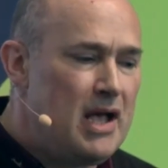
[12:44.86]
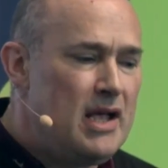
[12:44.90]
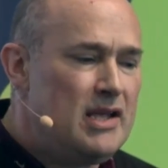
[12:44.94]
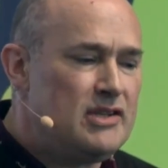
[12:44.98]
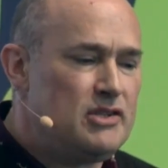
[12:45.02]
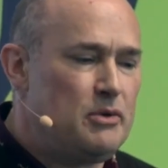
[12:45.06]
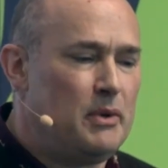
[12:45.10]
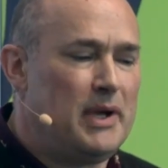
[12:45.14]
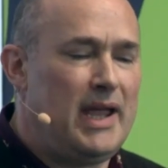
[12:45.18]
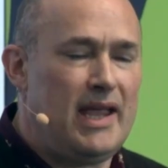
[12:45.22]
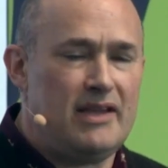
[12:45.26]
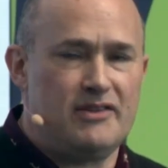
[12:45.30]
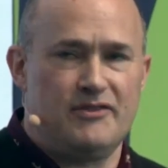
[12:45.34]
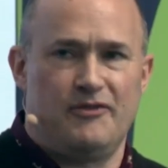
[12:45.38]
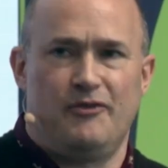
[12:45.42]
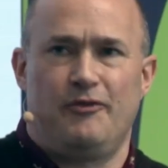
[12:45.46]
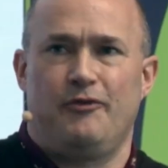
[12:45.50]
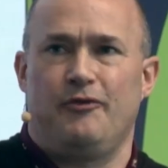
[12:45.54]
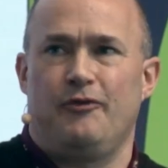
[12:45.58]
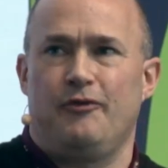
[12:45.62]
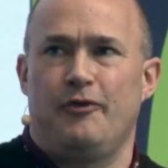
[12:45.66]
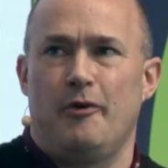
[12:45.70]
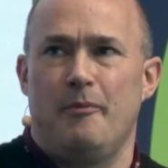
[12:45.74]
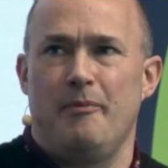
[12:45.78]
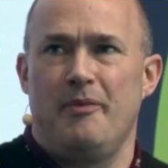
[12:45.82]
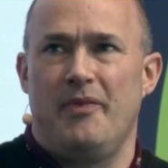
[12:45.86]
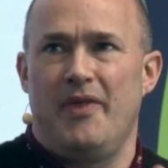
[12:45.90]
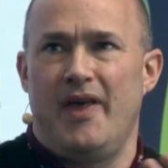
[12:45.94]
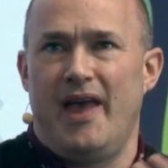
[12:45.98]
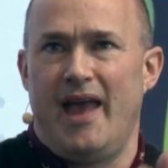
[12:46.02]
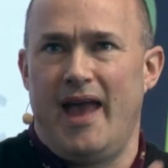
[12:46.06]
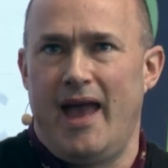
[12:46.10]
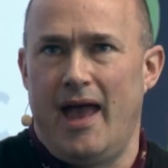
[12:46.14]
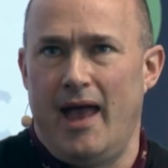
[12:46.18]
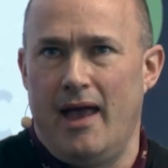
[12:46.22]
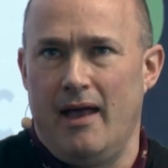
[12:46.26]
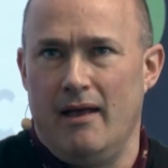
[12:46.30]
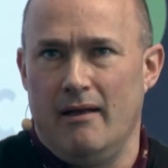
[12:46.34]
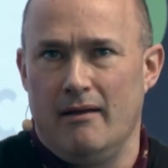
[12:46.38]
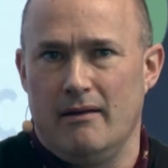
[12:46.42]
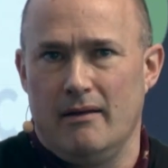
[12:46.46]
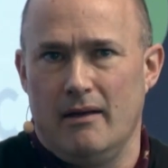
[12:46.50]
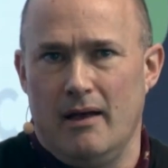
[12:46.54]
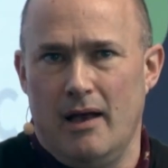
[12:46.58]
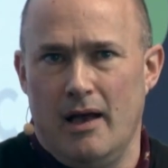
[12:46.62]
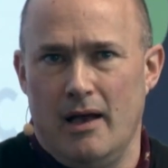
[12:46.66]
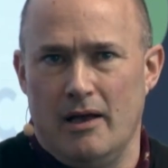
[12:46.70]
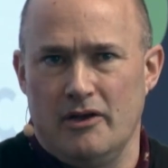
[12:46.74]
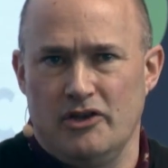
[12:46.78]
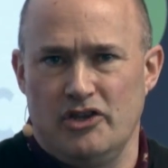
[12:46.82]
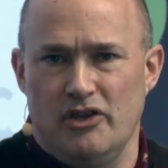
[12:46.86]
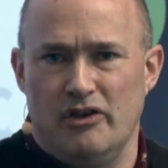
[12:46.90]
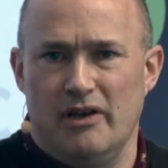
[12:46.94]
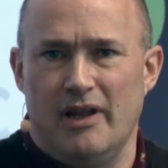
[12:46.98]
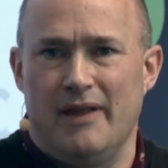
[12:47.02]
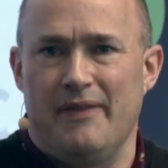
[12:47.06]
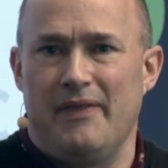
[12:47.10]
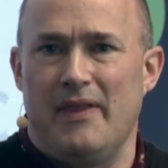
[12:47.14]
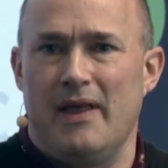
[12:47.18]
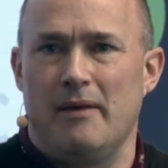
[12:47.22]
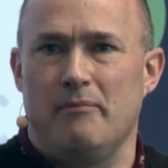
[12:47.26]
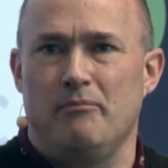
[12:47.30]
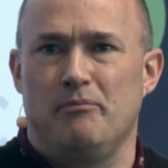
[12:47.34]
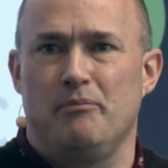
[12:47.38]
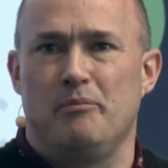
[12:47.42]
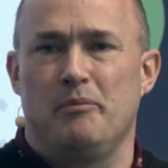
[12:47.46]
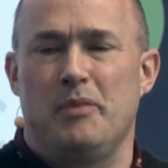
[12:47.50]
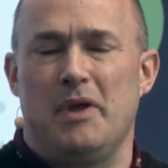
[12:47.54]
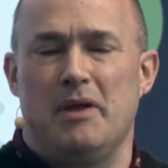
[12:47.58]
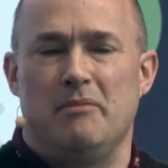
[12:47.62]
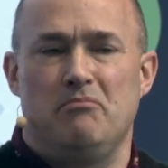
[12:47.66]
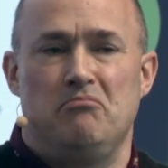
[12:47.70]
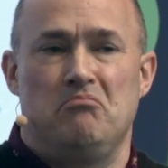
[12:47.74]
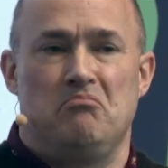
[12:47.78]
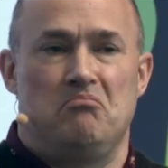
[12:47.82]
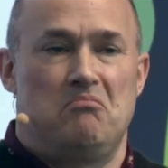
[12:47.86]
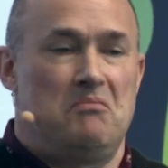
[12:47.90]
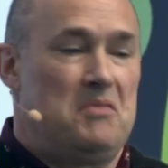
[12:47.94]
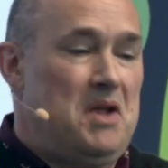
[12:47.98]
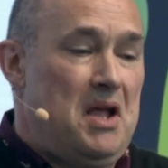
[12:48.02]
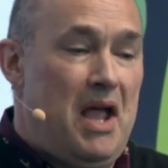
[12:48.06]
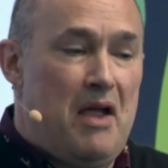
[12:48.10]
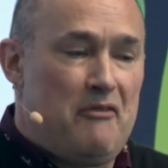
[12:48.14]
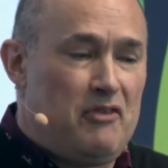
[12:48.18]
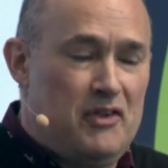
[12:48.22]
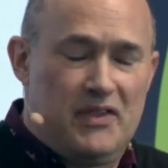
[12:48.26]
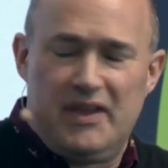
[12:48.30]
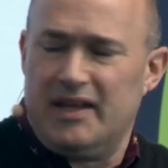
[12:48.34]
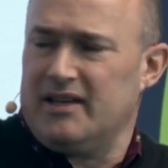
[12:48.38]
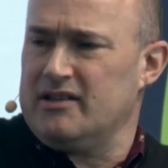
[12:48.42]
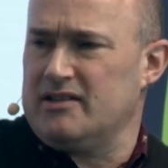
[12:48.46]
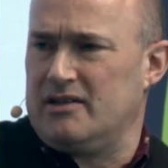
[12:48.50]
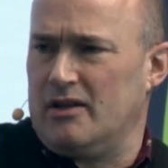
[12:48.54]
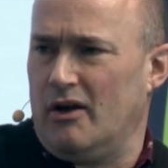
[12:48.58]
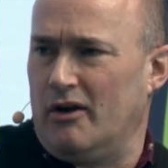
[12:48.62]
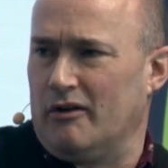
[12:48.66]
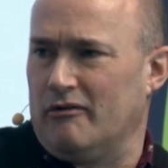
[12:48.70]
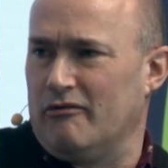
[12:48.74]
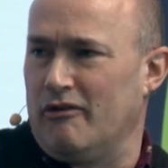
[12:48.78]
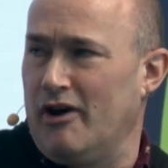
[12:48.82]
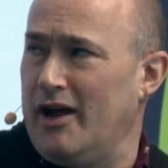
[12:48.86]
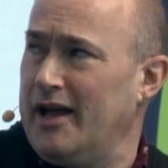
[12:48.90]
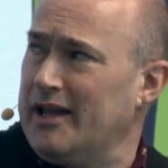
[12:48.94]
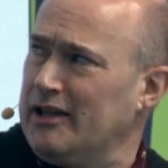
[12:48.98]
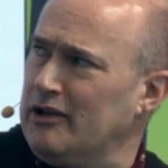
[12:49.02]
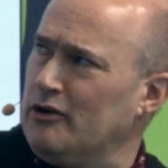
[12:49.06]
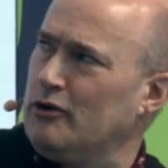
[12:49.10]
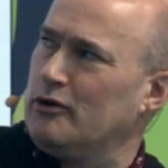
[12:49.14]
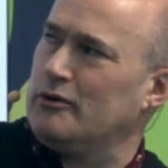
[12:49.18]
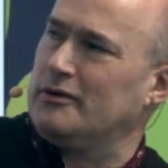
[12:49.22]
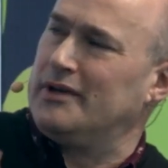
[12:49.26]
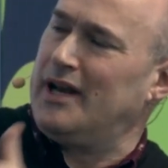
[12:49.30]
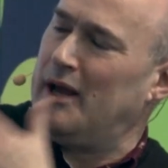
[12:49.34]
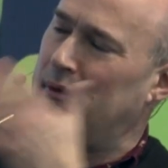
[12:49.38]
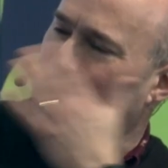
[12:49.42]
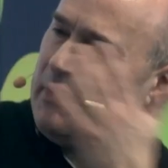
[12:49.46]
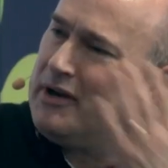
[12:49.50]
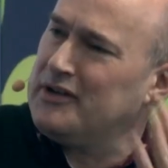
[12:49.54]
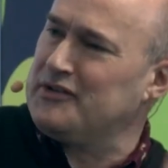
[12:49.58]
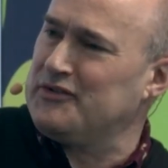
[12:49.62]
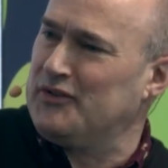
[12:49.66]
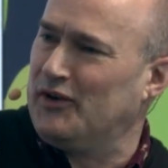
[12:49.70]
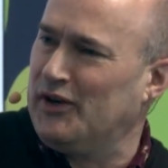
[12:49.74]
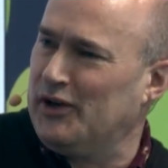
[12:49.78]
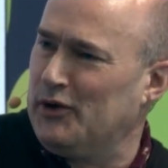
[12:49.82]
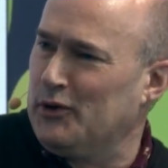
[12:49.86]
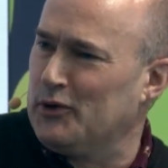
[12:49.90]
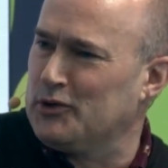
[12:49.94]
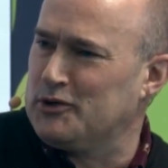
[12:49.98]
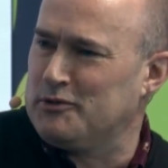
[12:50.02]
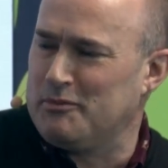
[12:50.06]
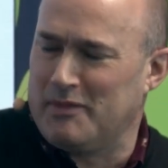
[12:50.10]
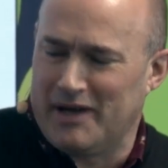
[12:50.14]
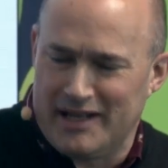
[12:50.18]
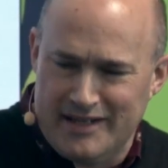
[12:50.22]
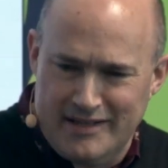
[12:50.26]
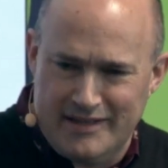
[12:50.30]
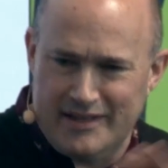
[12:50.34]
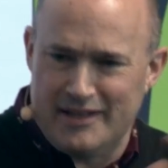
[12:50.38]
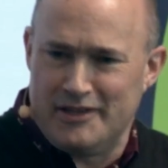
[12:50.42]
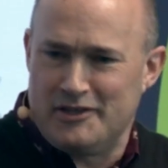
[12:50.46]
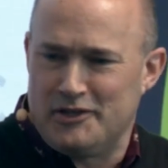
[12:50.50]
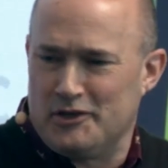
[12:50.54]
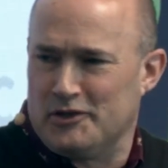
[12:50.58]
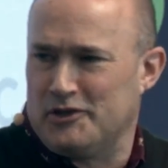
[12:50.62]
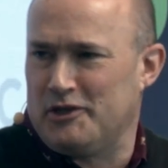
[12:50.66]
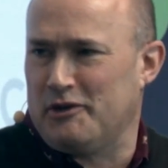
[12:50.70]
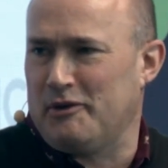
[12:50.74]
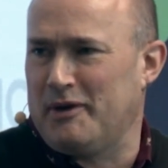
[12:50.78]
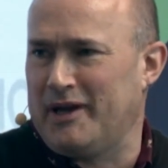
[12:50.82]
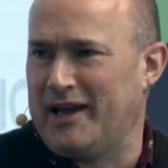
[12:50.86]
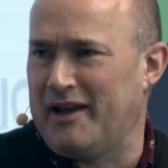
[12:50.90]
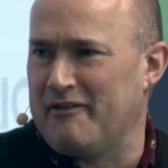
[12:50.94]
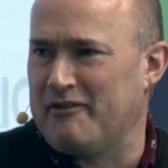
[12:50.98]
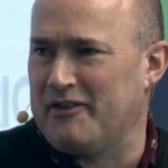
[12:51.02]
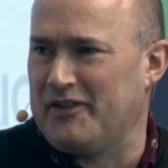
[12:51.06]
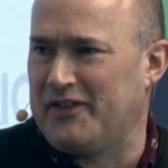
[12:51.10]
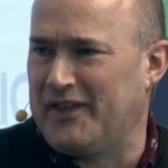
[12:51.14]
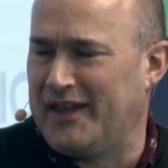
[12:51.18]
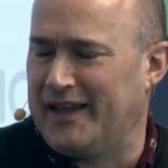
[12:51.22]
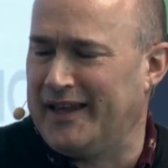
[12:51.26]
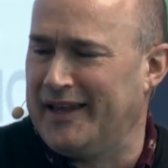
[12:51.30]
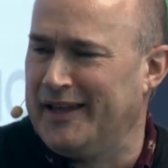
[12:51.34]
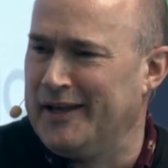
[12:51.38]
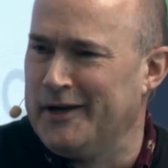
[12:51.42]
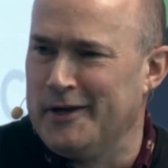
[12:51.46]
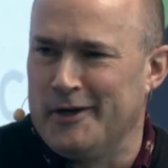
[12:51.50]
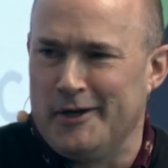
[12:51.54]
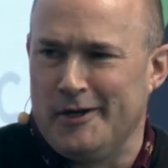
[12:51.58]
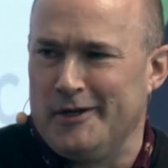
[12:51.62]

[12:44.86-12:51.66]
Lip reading: So I guess from there, Julien, everything's done, right? Your network's fully automated, you're doing everything.